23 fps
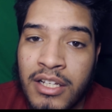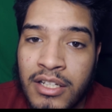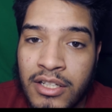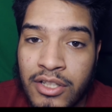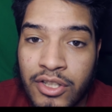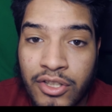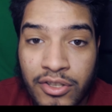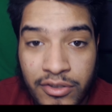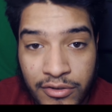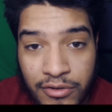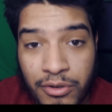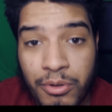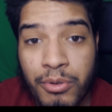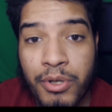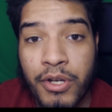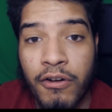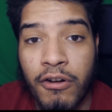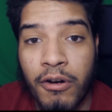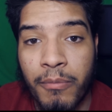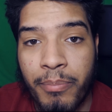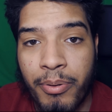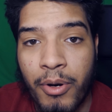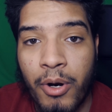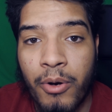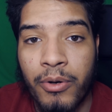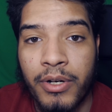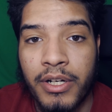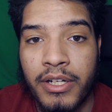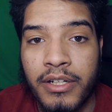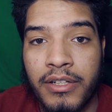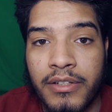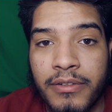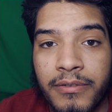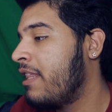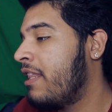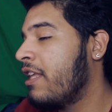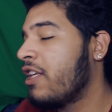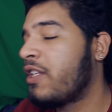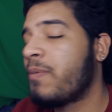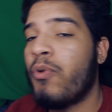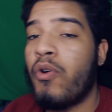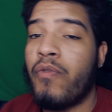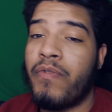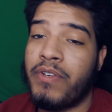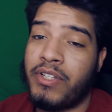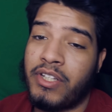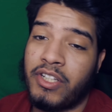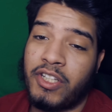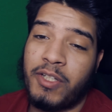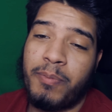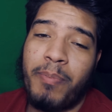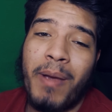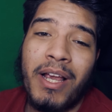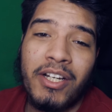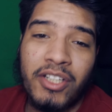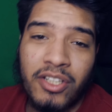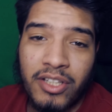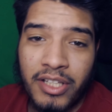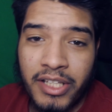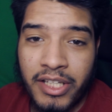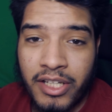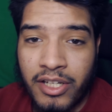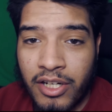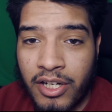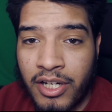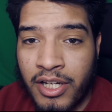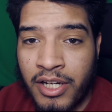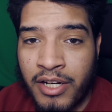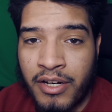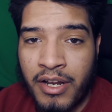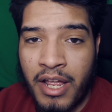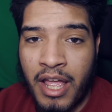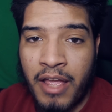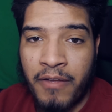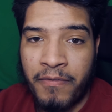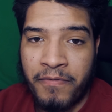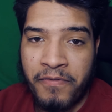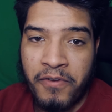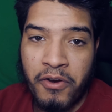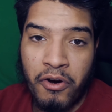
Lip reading: screw your opponent. This move is especially good if